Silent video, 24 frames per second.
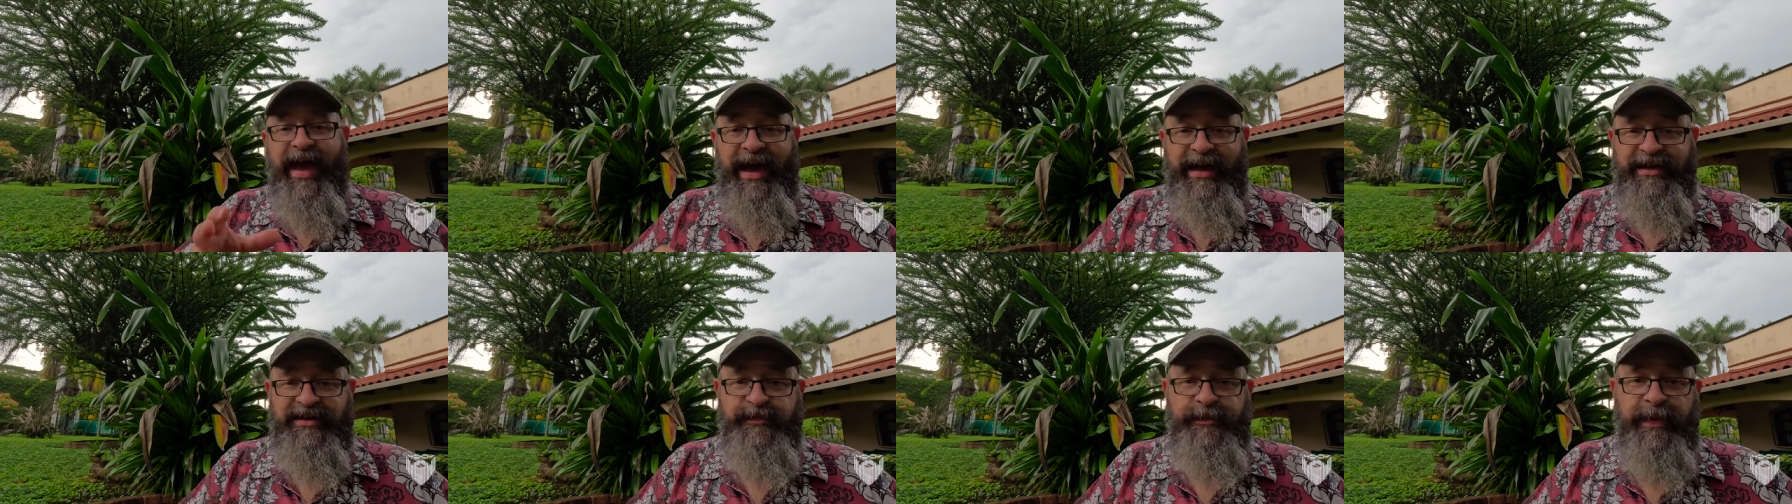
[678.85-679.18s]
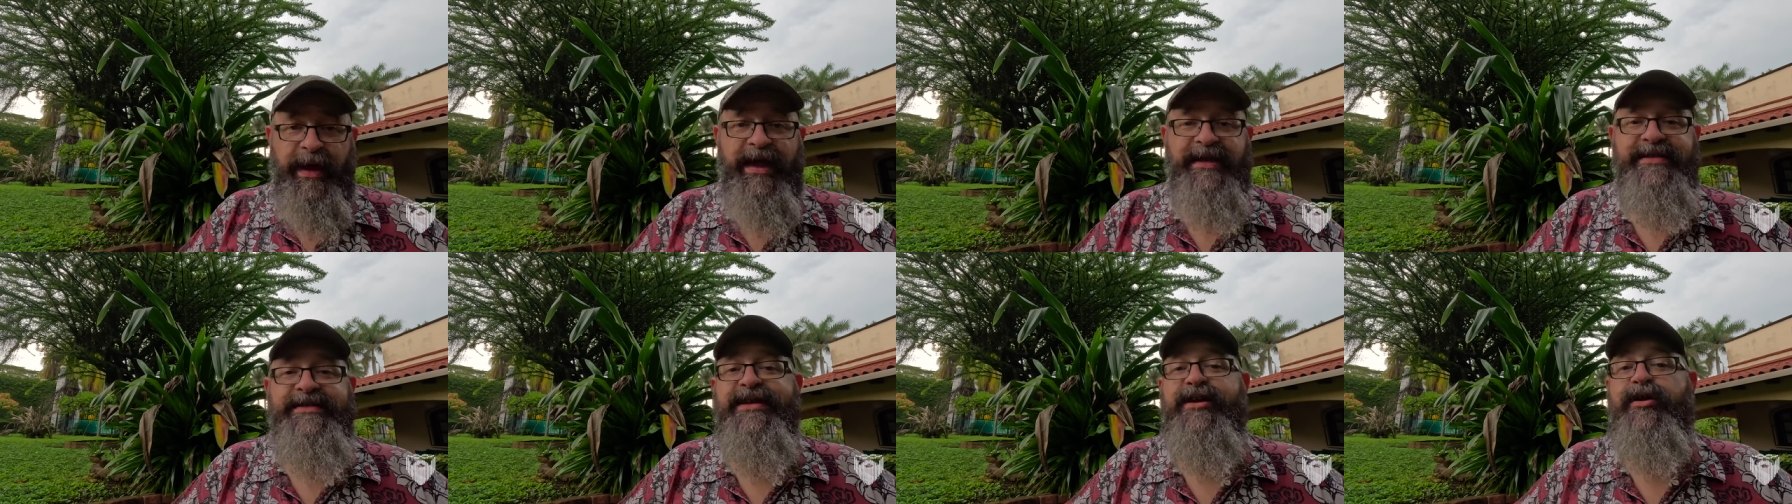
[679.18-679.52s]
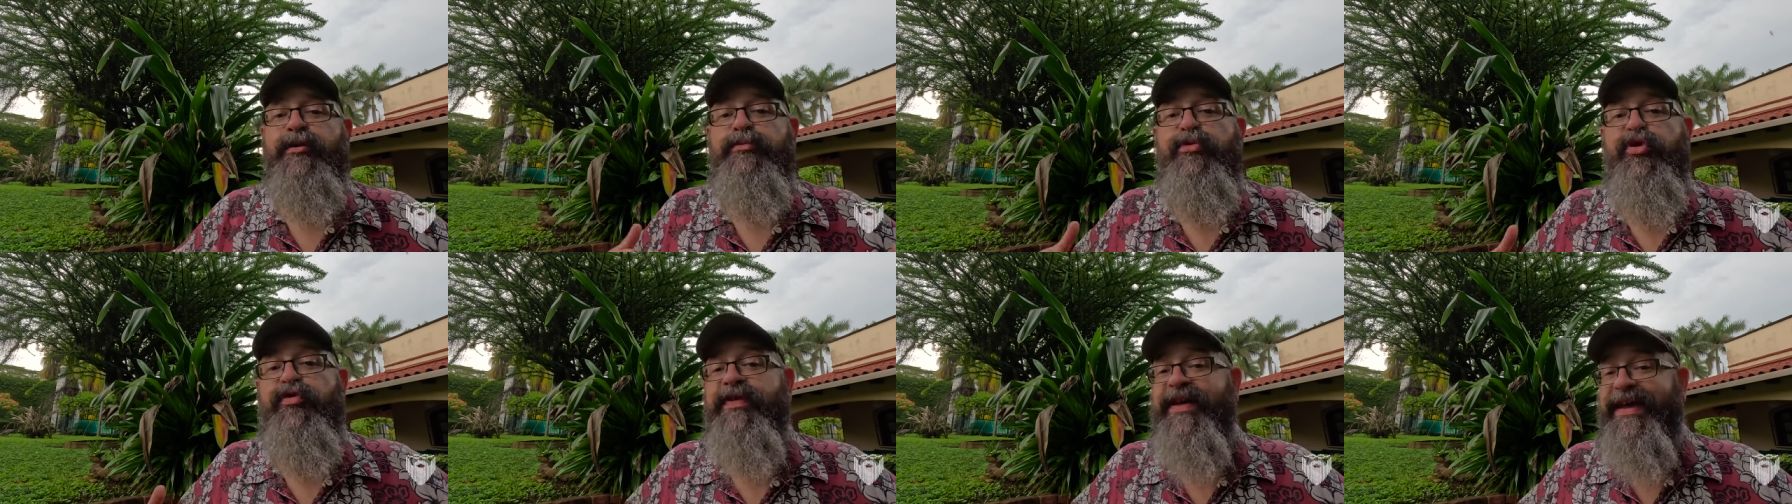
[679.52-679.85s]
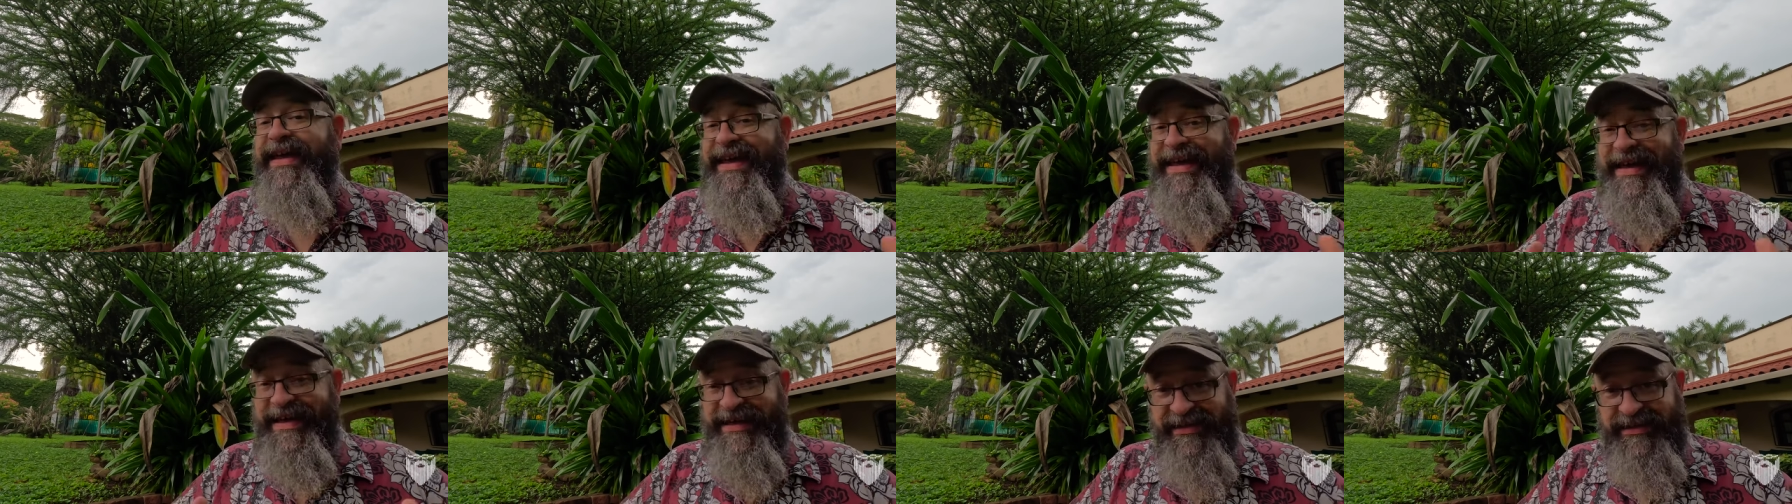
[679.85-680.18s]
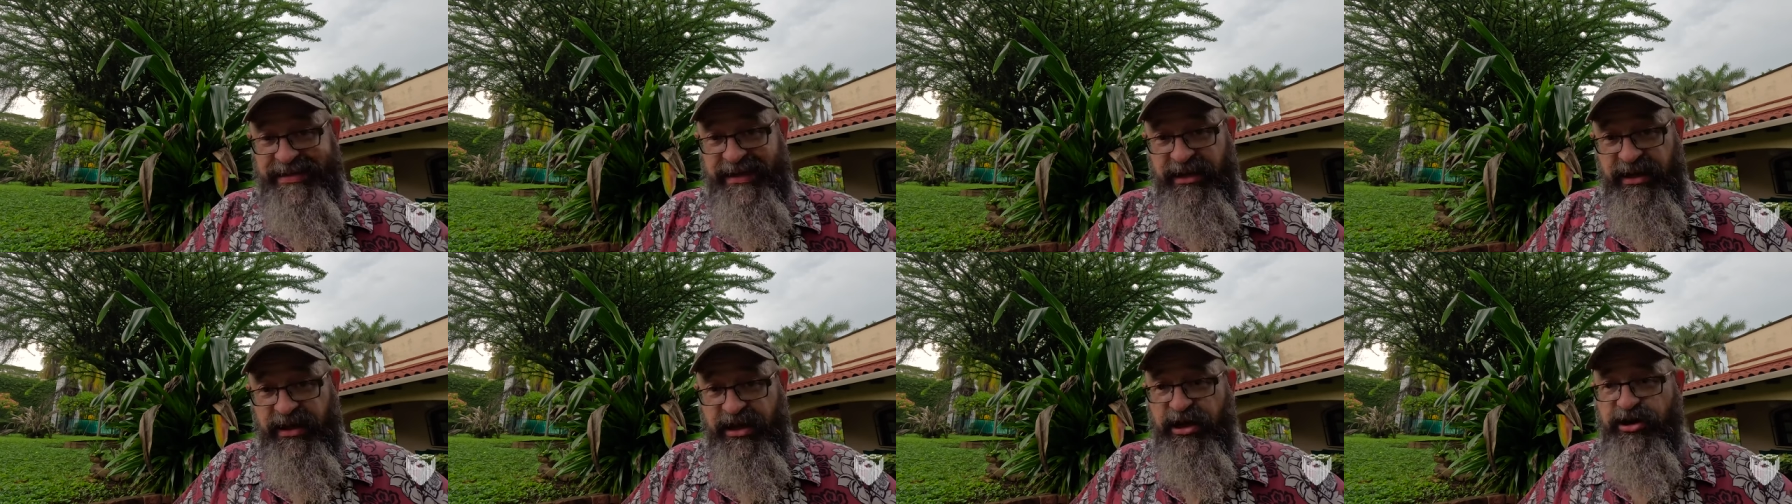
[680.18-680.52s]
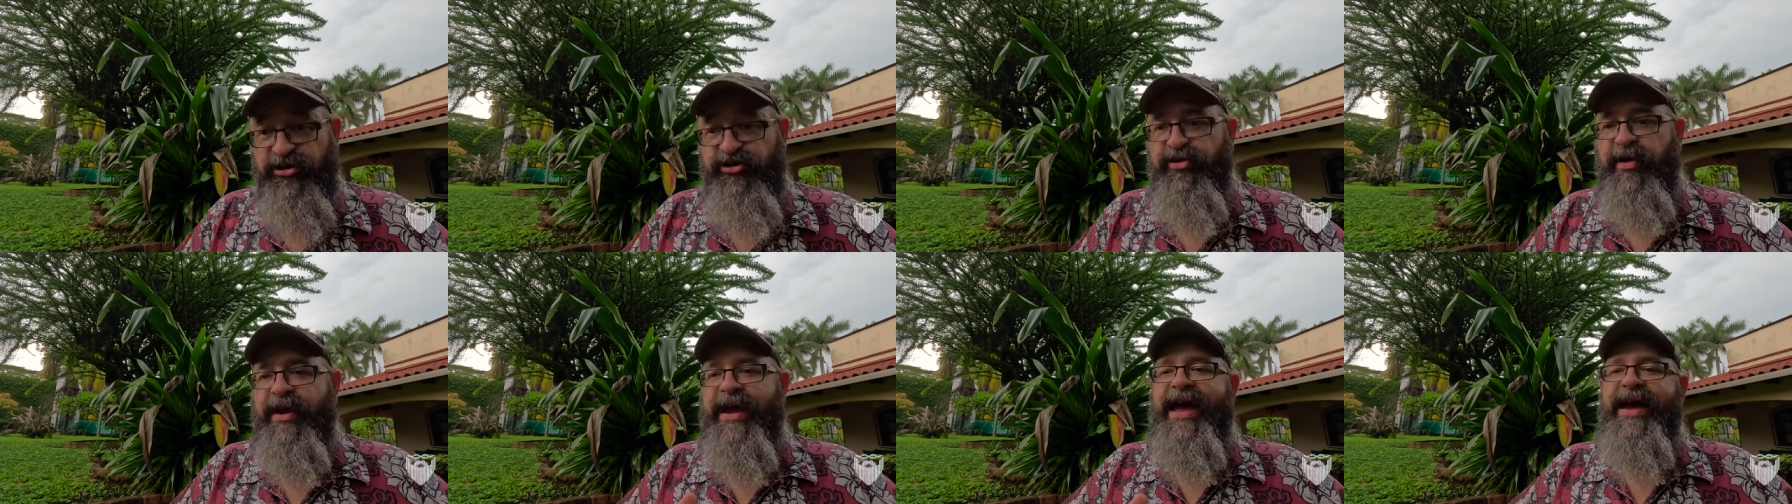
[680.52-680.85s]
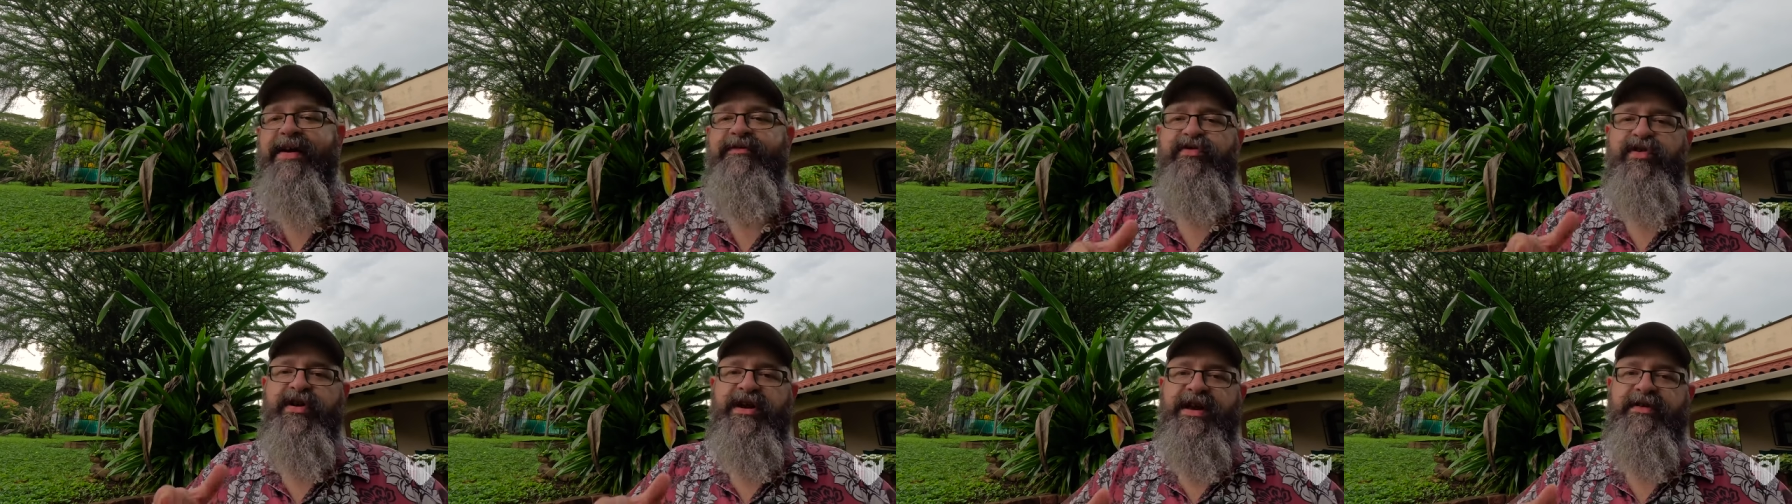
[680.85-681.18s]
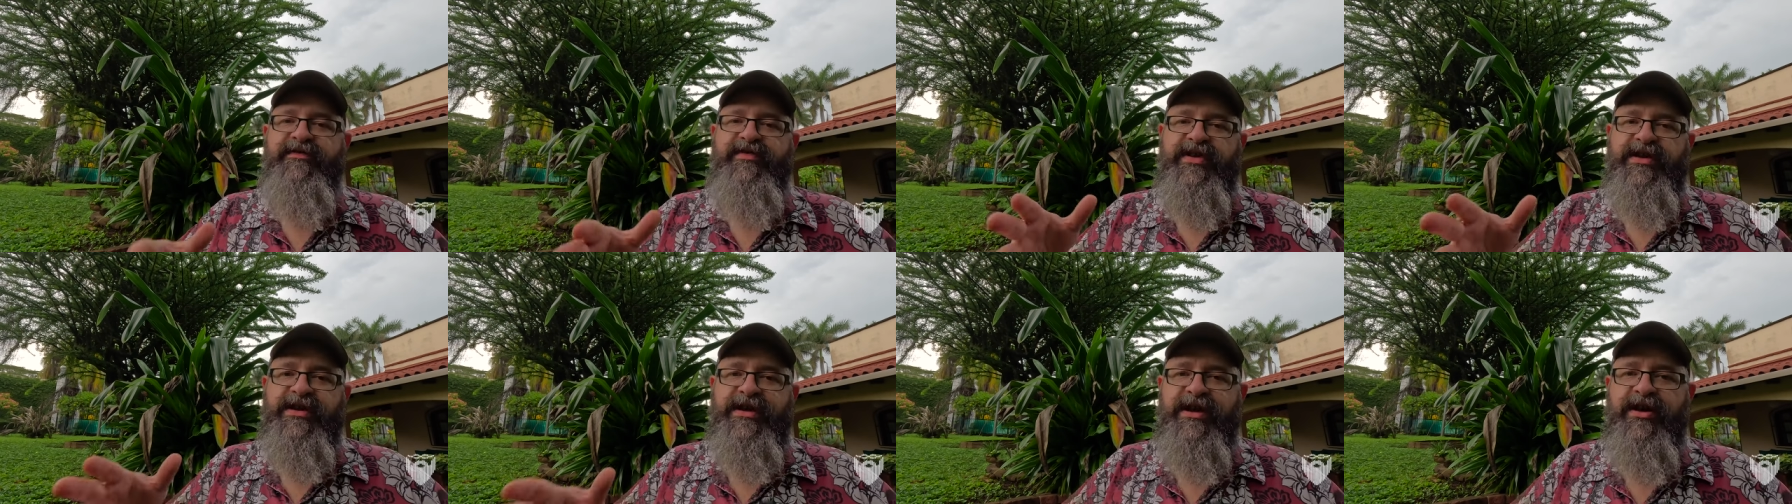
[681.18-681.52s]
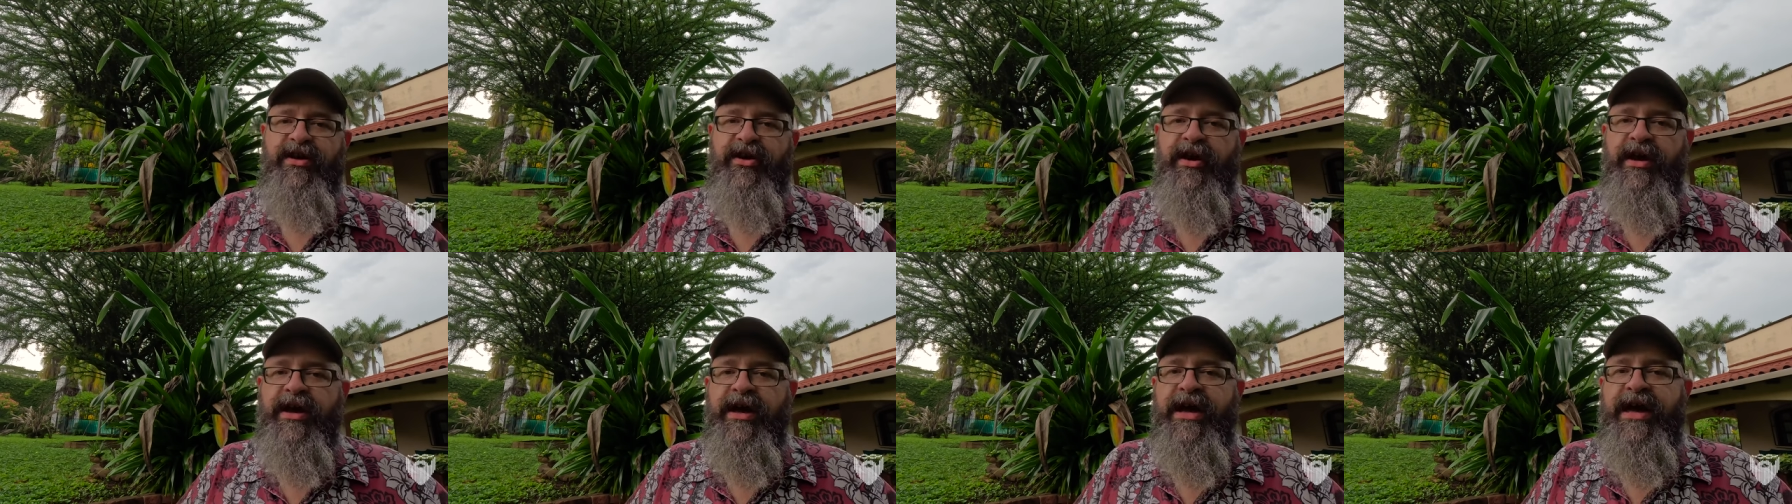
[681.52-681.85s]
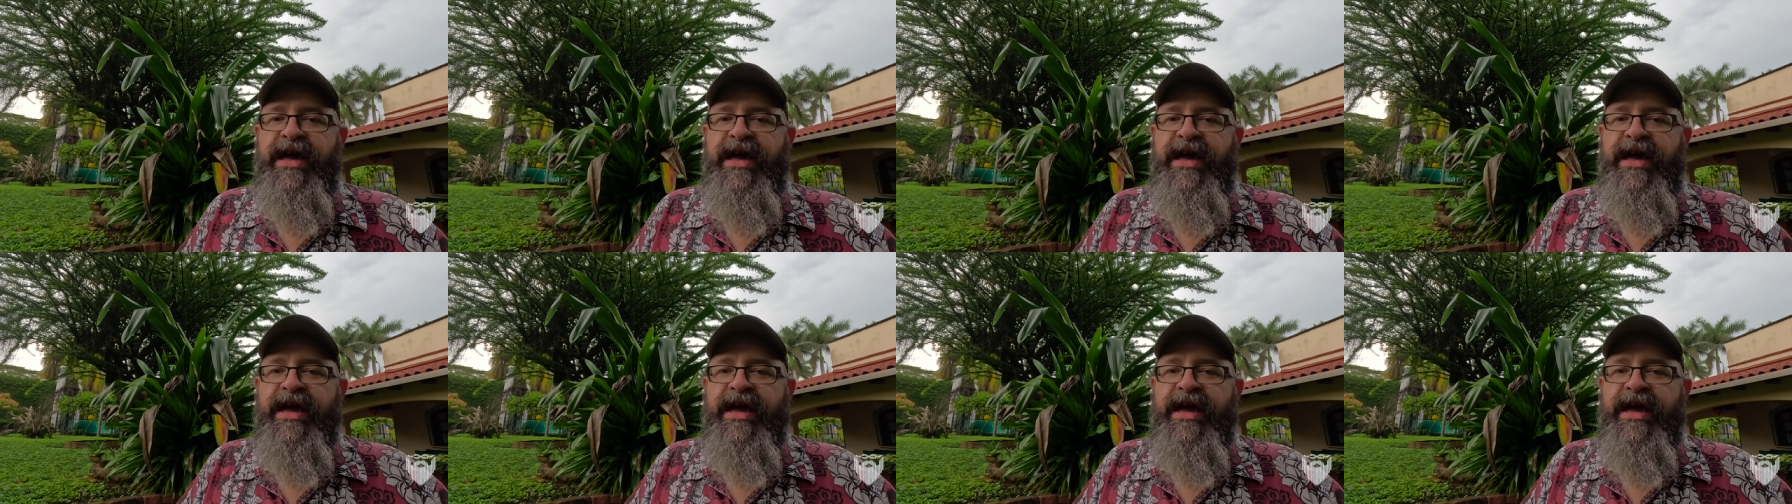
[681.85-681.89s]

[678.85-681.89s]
expats that are moving into the country every given year.